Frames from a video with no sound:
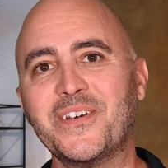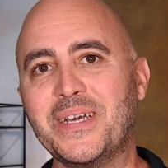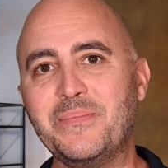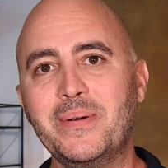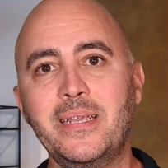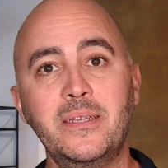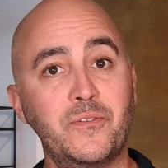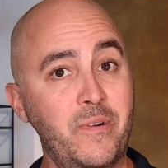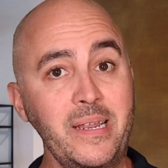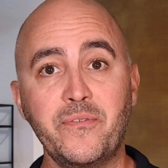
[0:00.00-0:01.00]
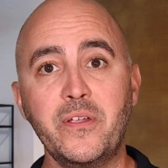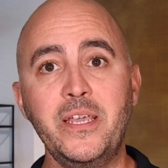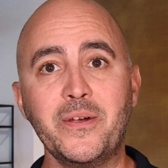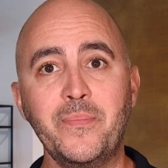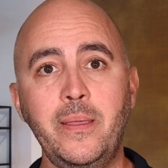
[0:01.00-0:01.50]
your company is ready for
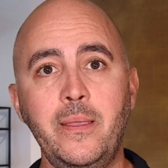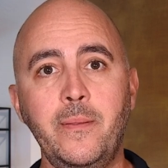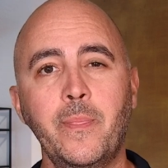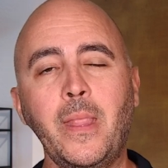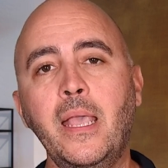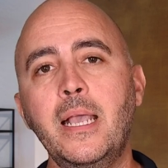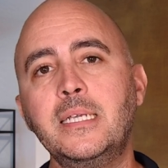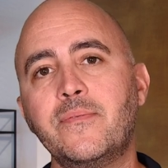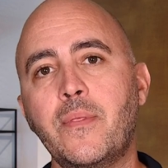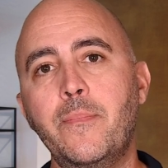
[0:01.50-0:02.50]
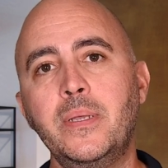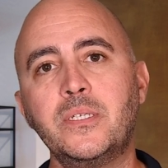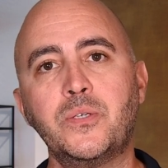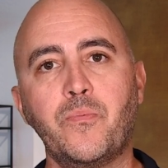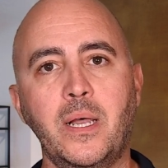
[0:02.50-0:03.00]
ERP is if the
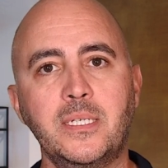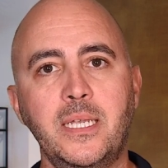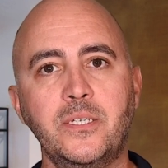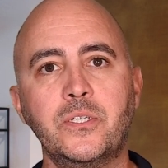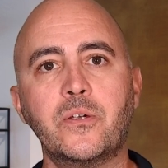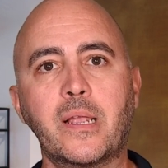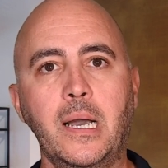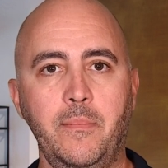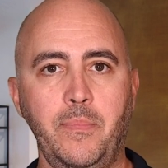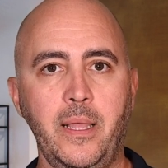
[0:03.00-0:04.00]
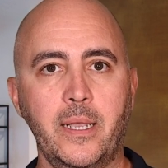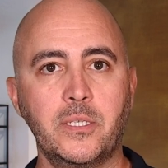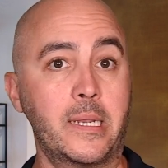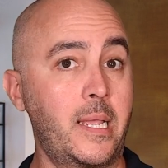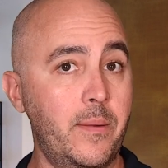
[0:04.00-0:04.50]
business processes are
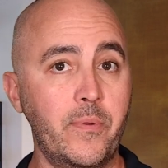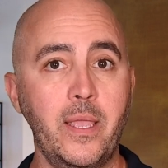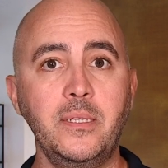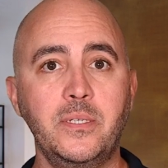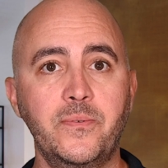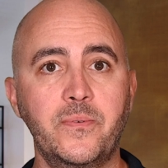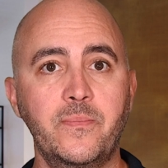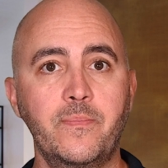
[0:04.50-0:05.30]
complex and comprehensive.